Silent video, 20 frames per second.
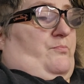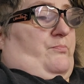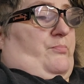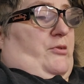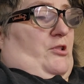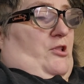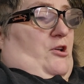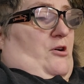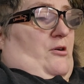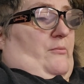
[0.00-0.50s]

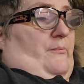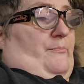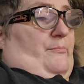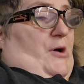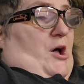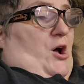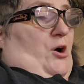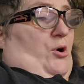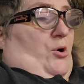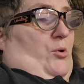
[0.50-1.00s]

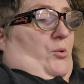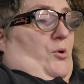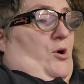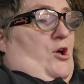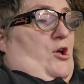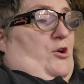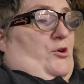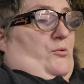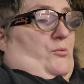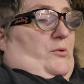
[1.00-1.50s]
bow
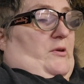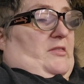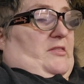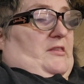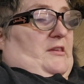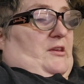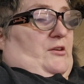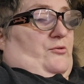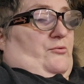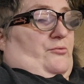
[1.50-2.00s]

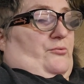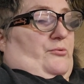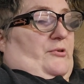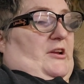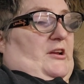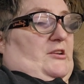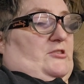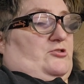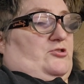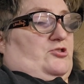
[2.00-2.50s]
within
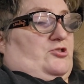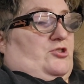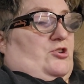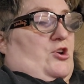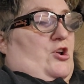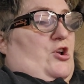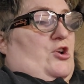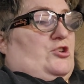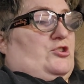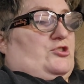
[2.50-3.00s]
reach
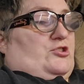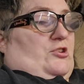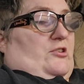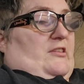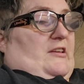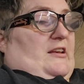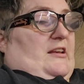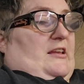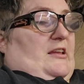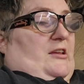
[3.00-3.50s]
so
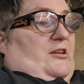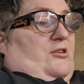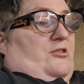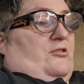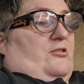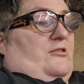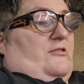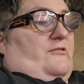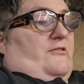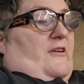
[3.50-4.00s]
that he
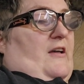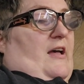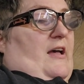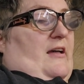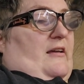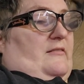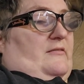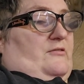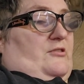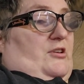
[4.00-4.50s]
could have
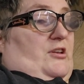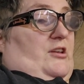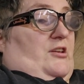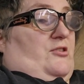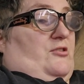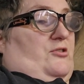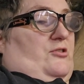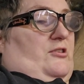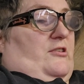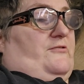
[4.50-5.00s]
he
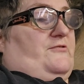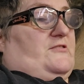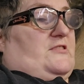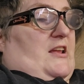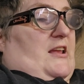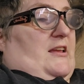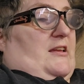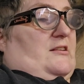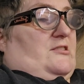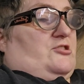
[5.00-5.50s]
could have
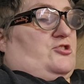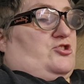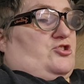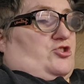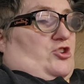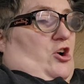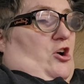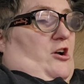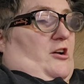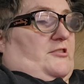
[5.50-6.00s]
taken a
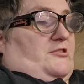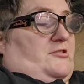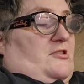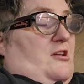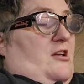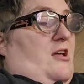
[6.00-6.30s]
shot